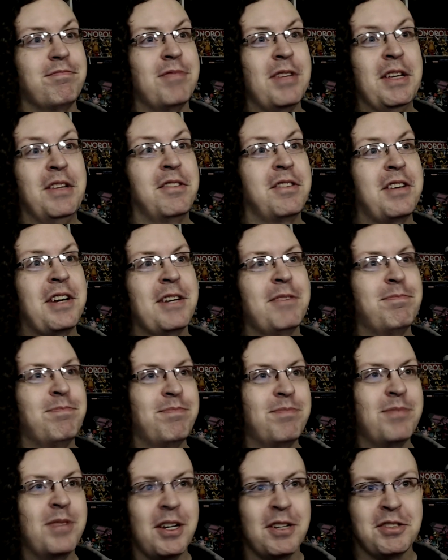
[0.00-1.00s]
Inside,
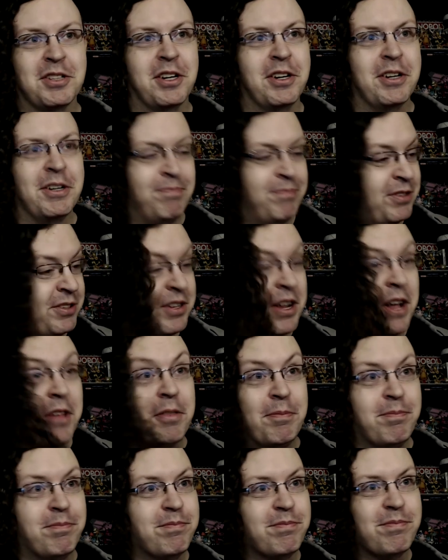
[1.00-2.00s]
I'll show you. There's
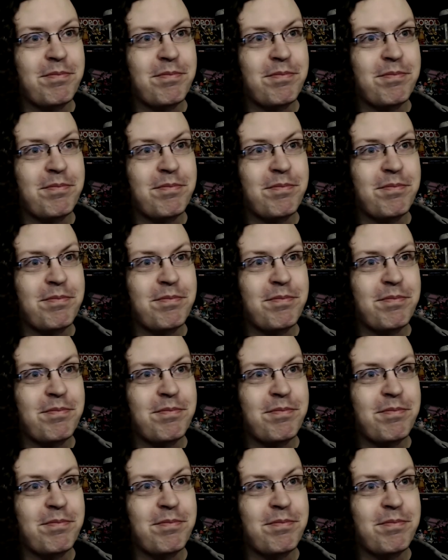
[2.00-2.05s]
nothing.